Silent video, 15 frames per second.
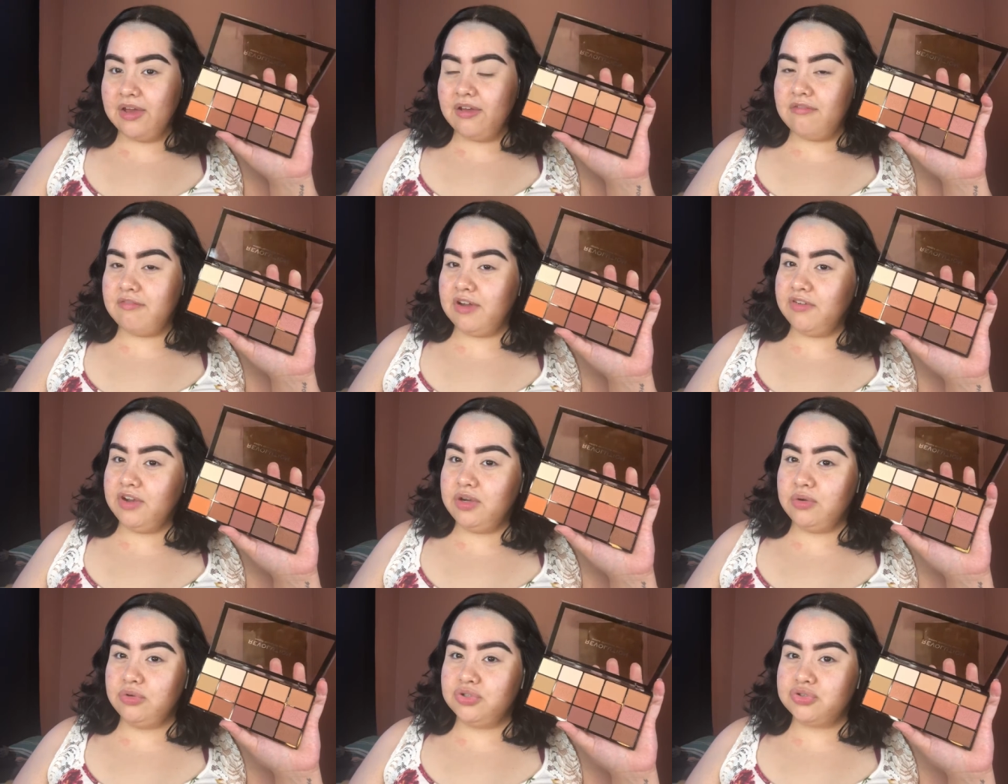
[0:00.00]
Very
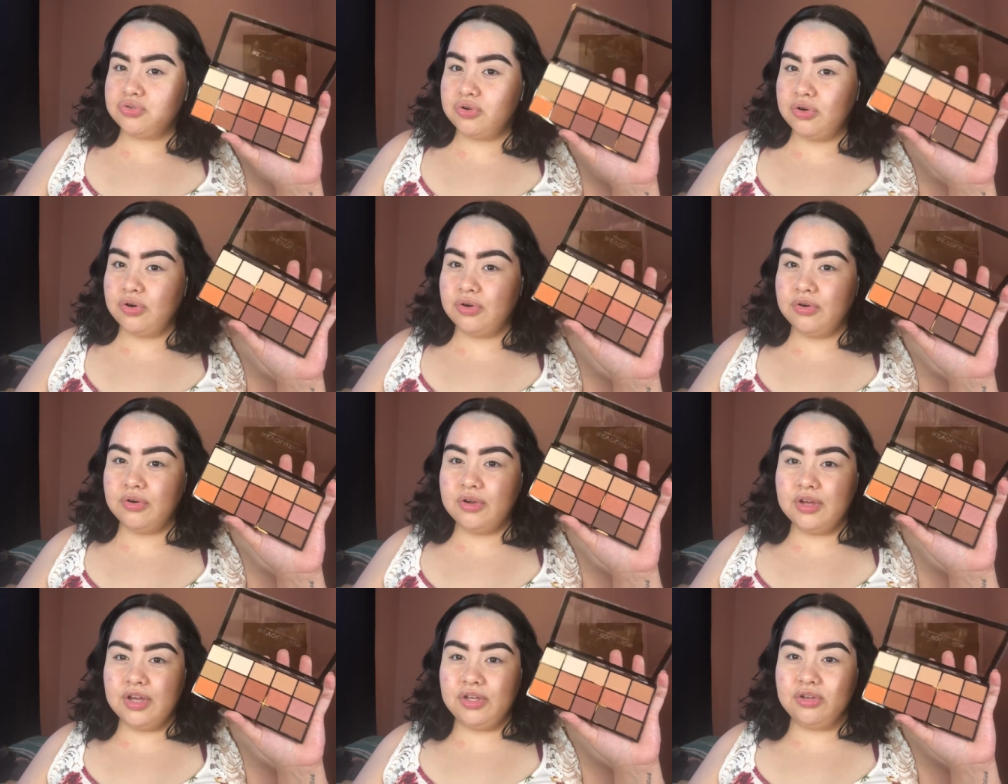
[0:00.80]
neutral.
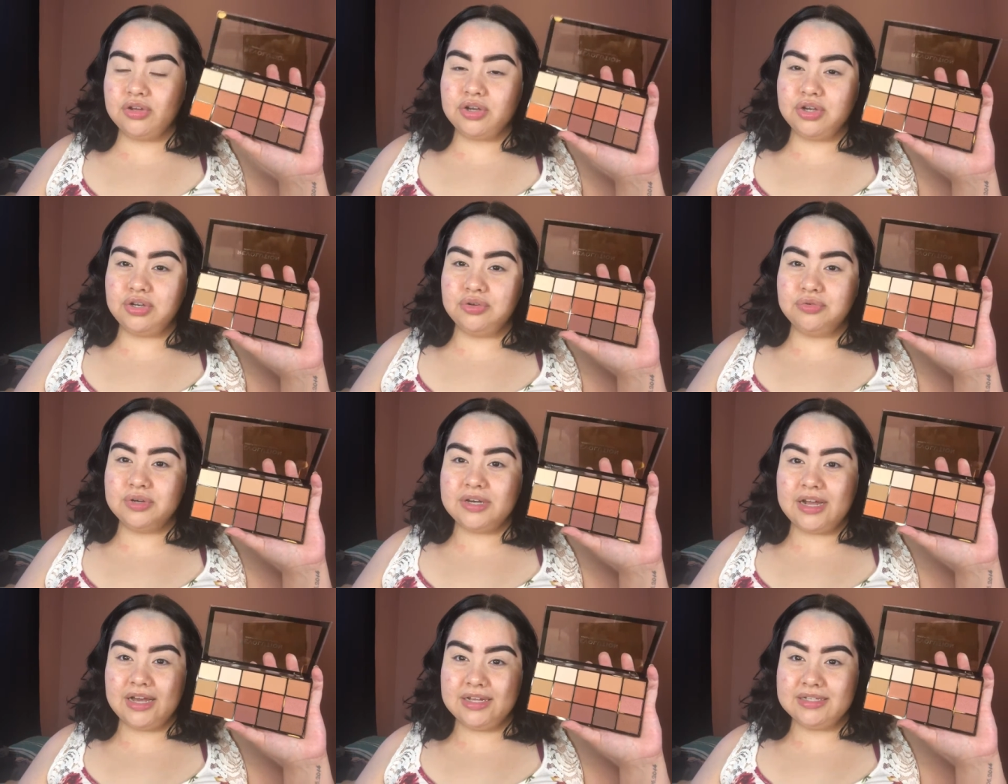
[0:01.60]
You could do a
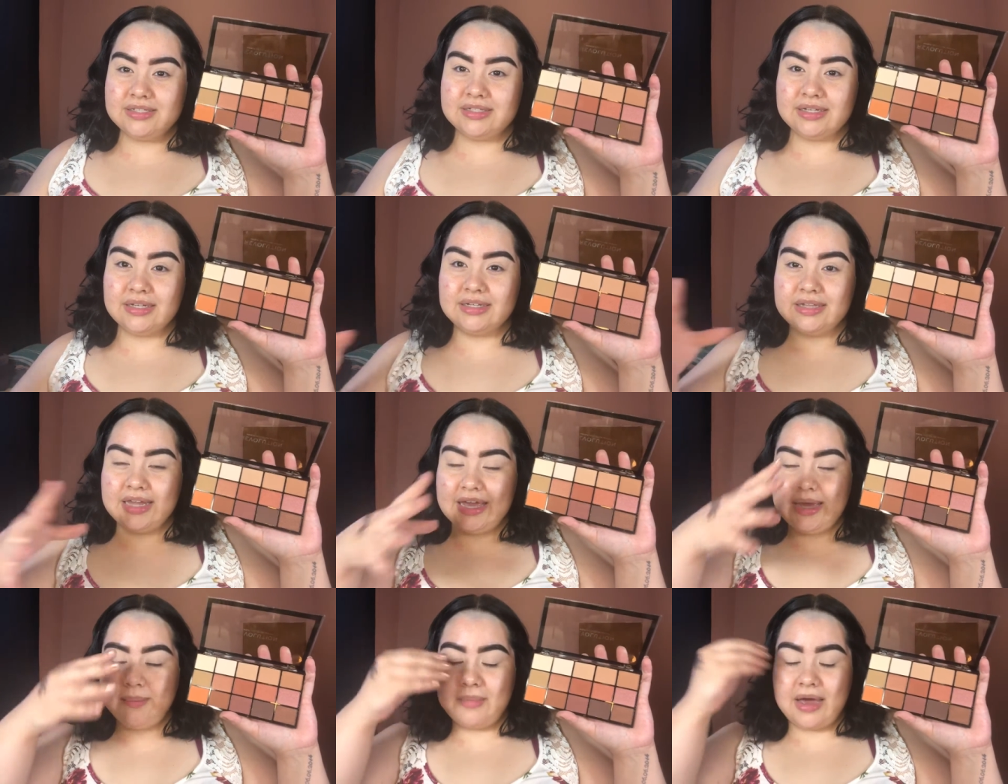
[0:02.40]
nice
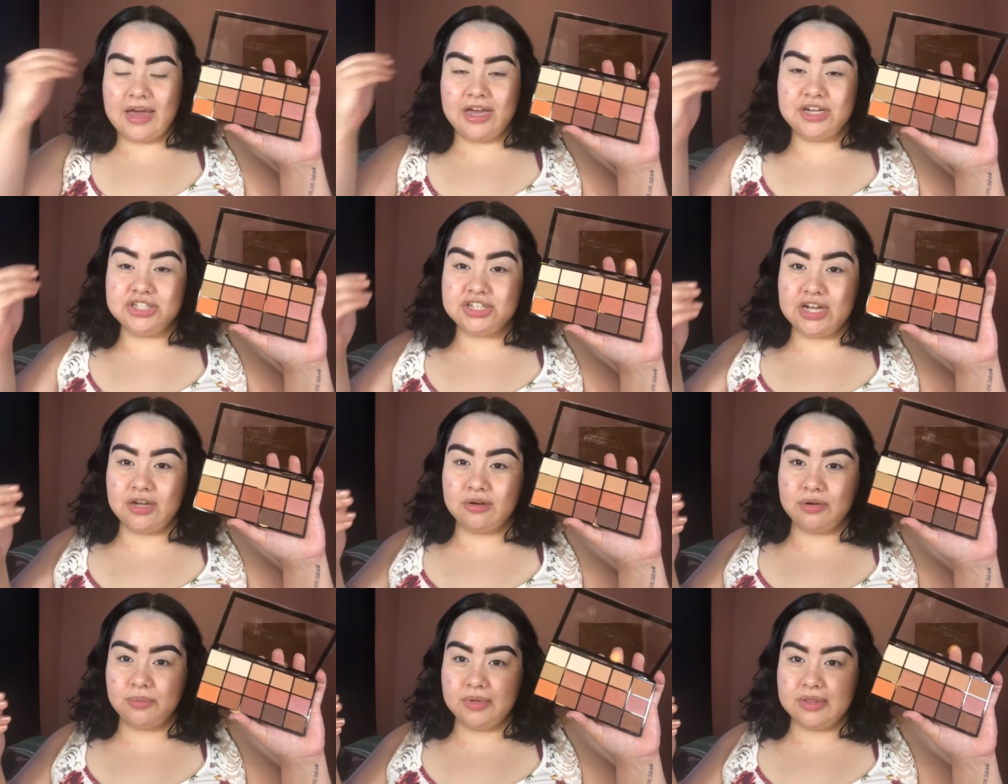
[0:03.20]
glam
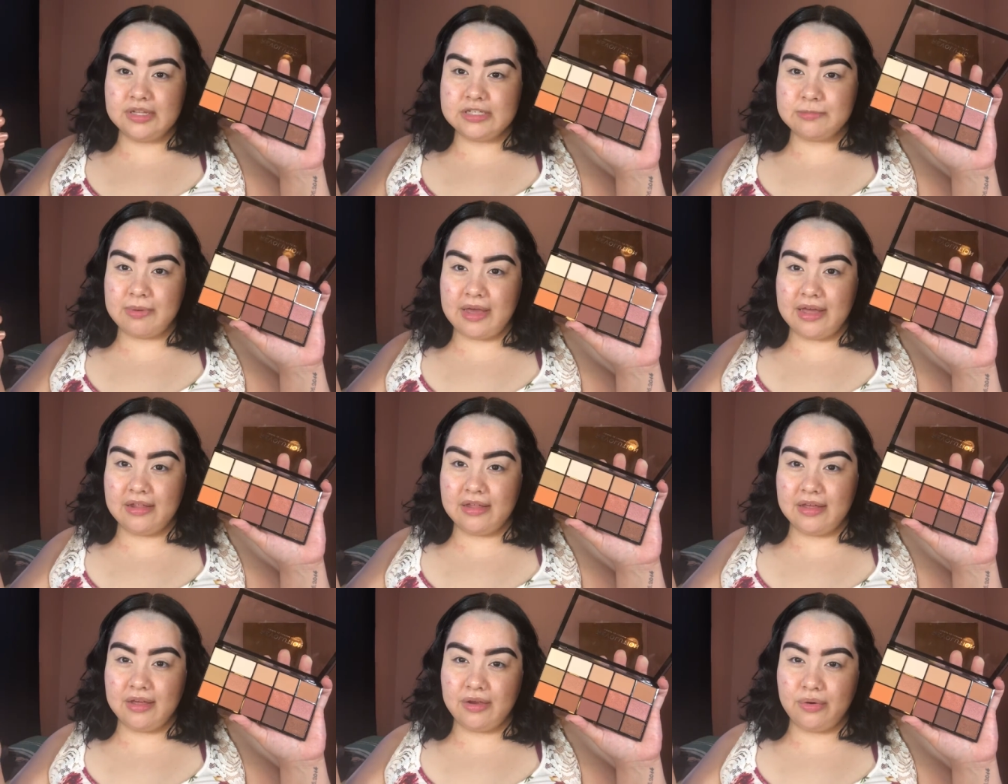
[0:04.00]
eyeshadow with this
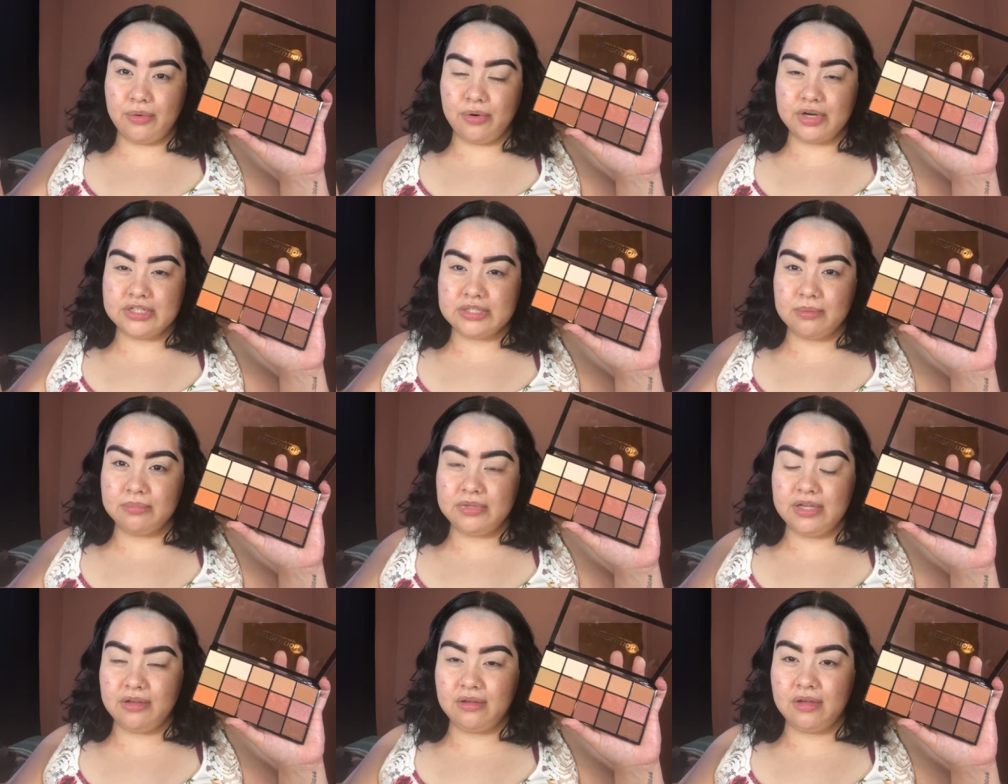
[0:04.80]
palette or
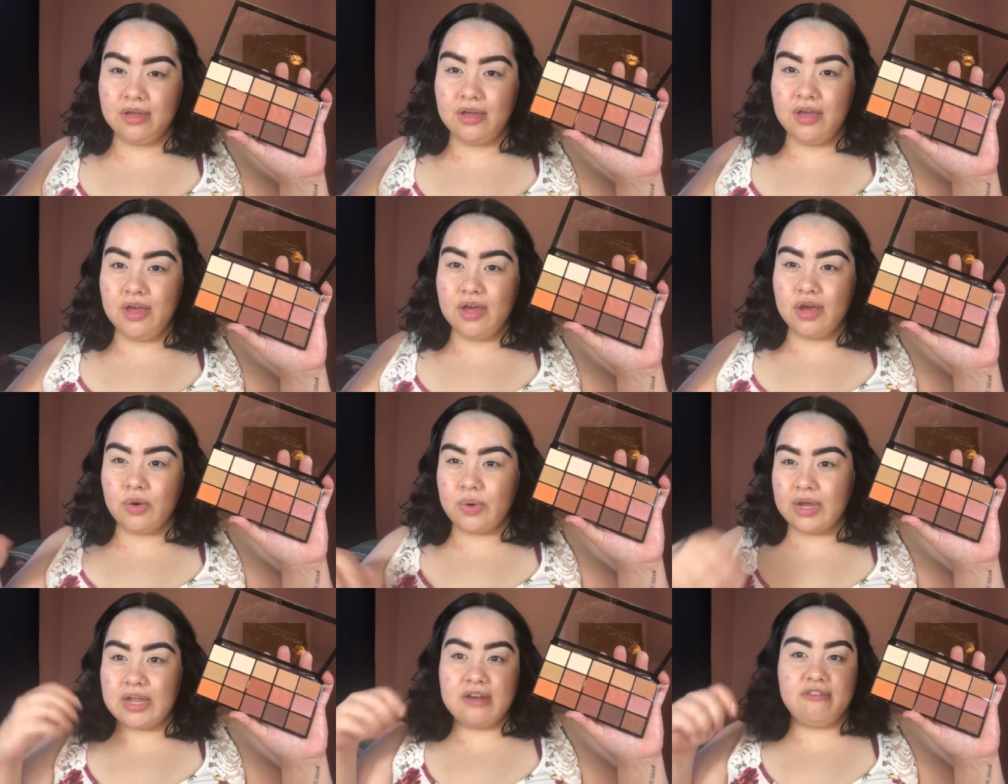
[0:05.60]
something
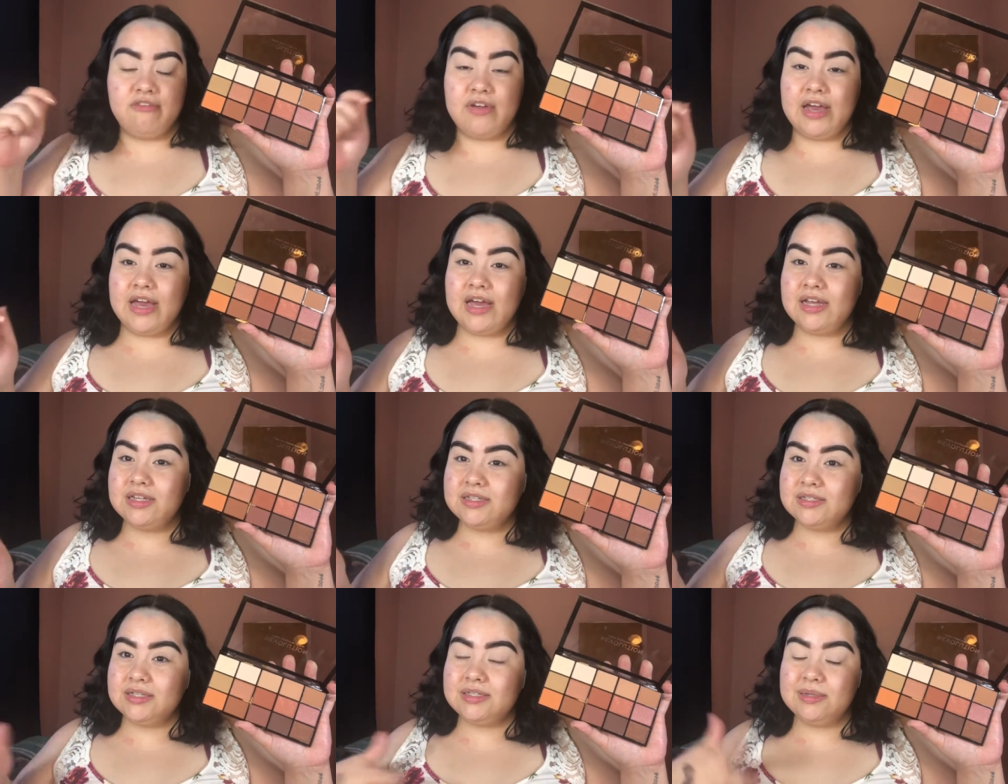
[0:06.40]
quick and
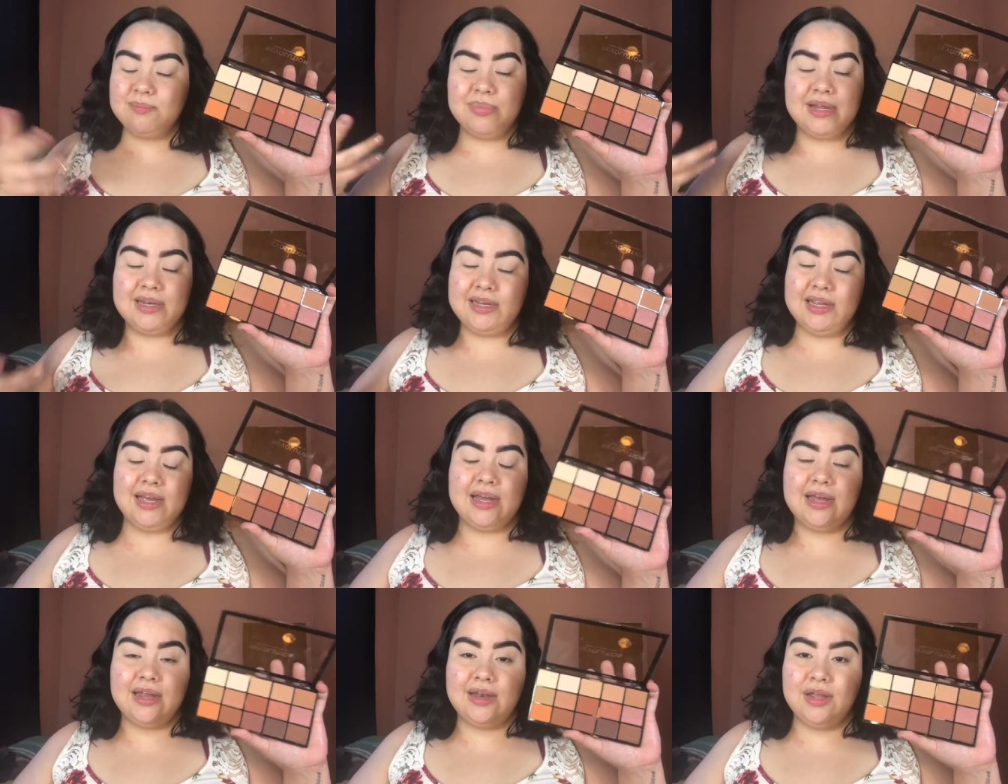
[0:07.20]
fast depending
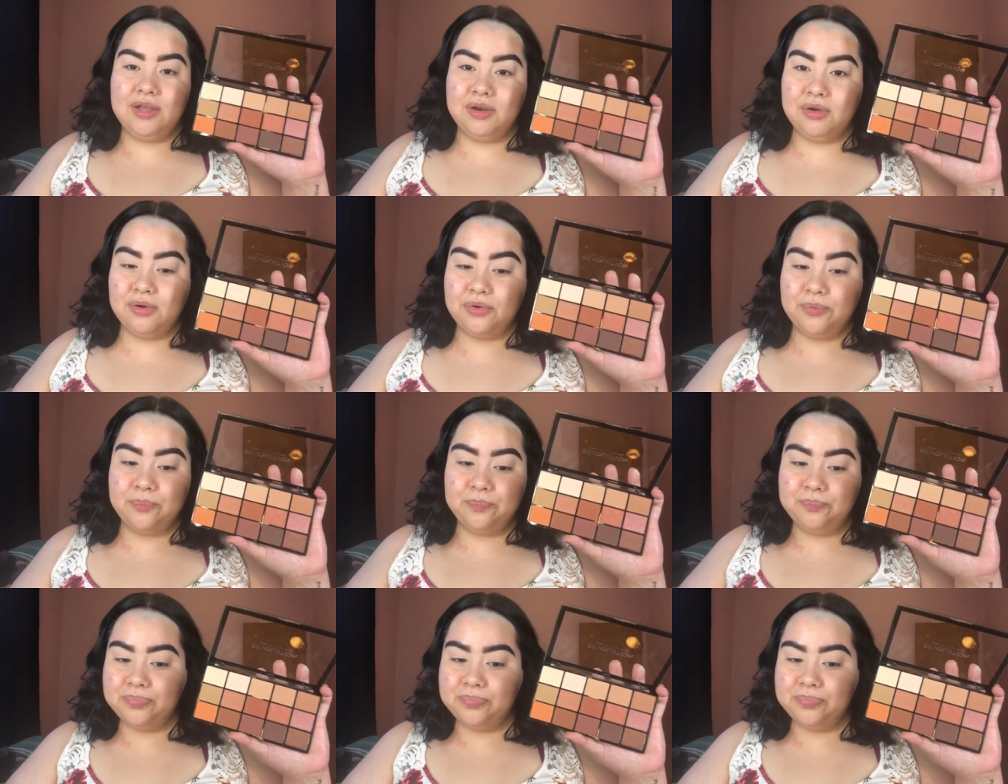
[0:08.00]
on, you know,